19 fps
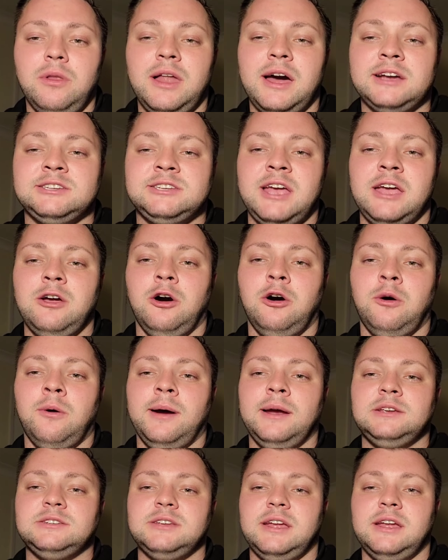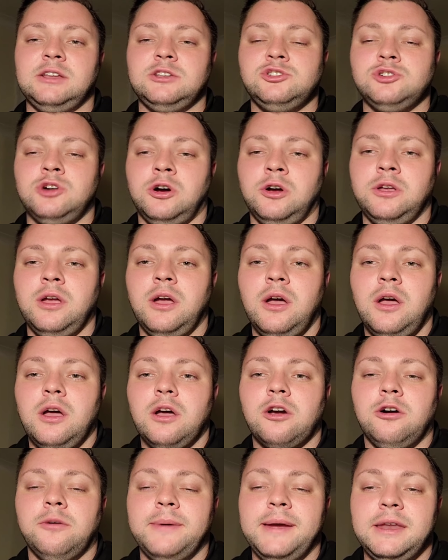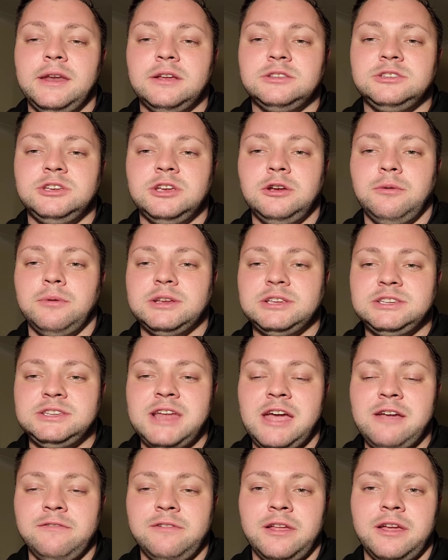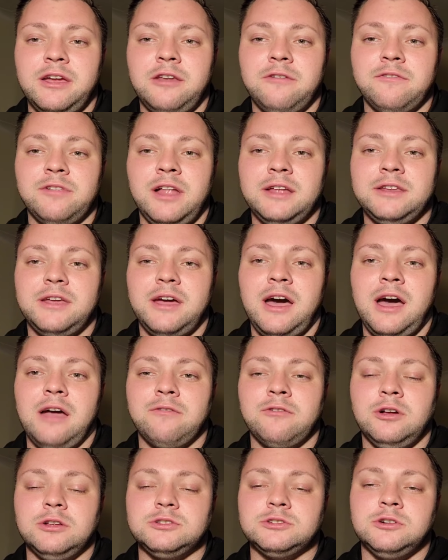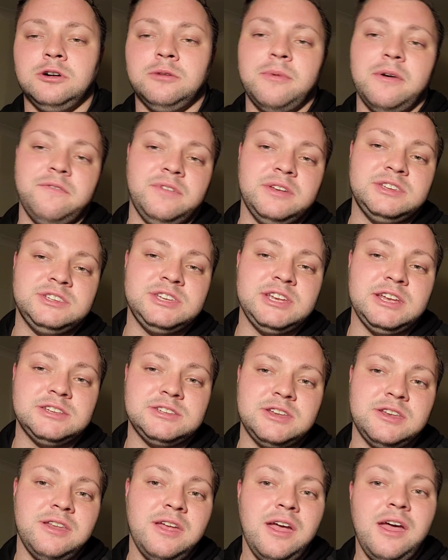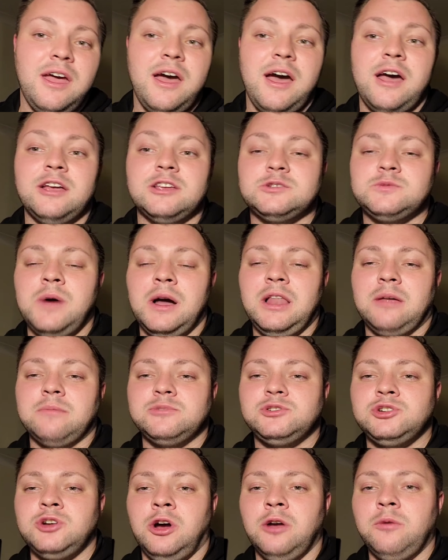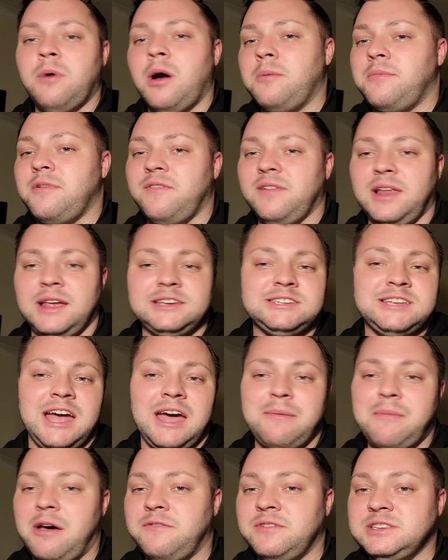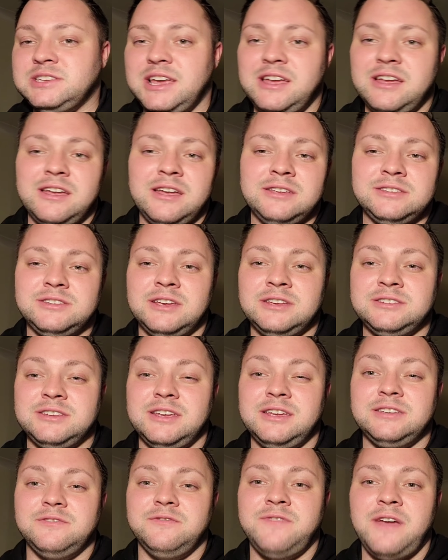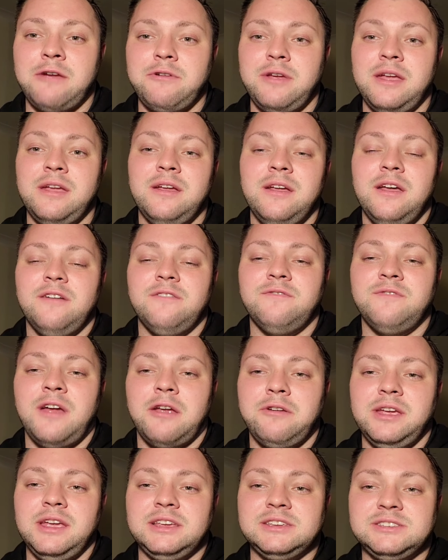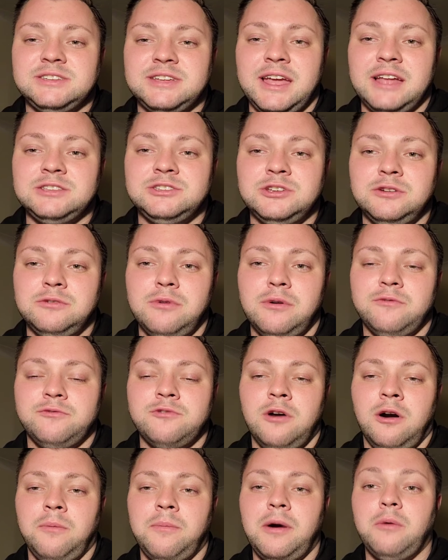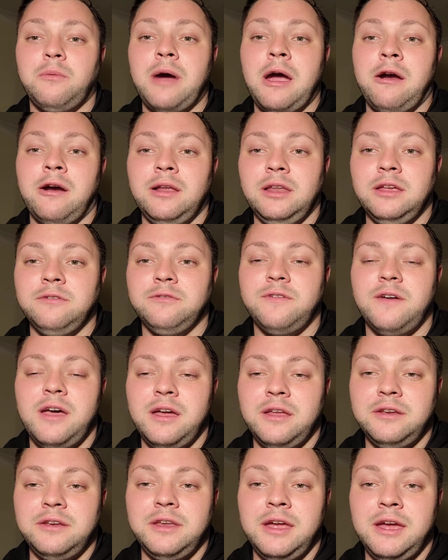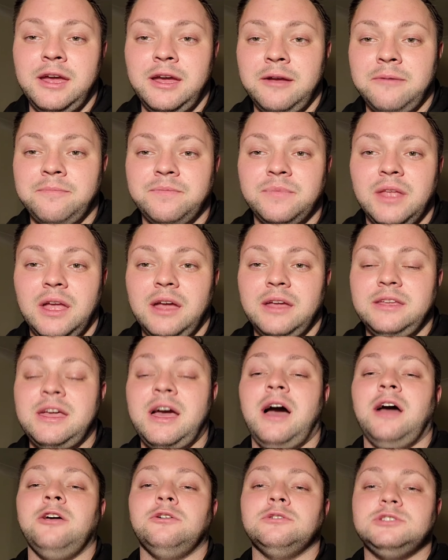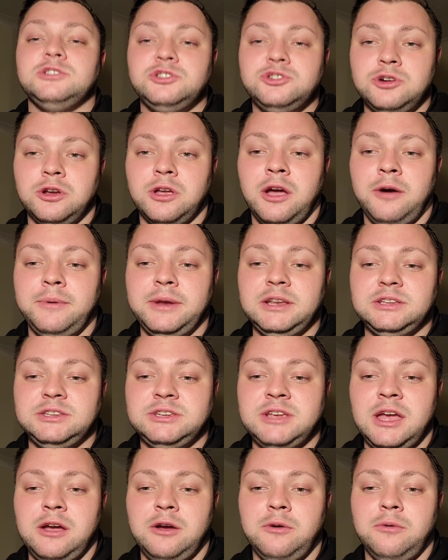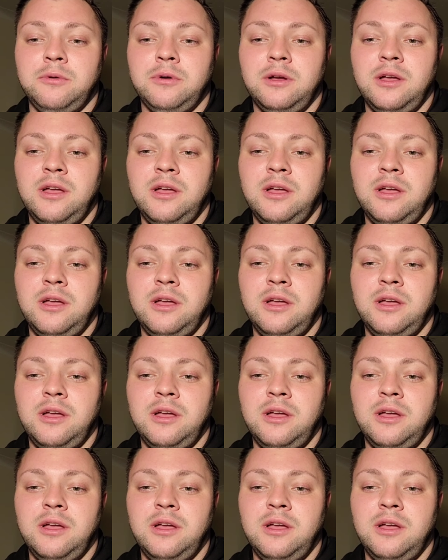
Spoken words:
like I say, always enjoy coming to Staveley, and I'm glad I've got to come this season as well. I'm sure it won't be the last time I visit it, as it is very, very easy to get to from where I live. And yeah, I always enjoy going. So,